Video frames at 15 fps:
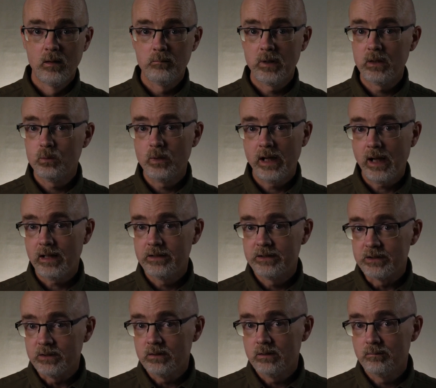but we had
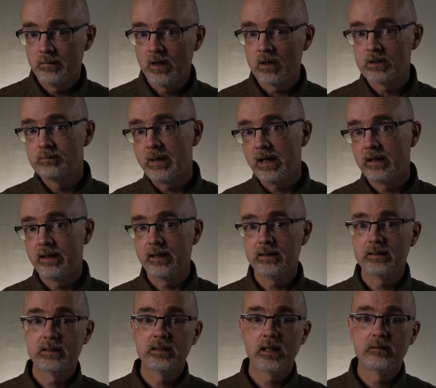to because back then
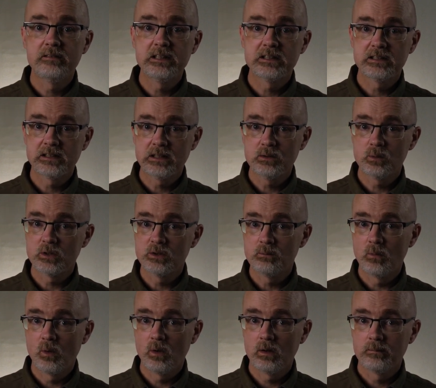the television sets were
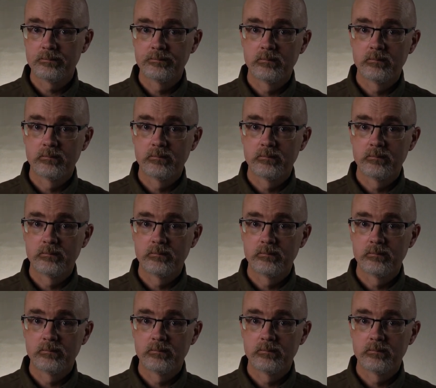small.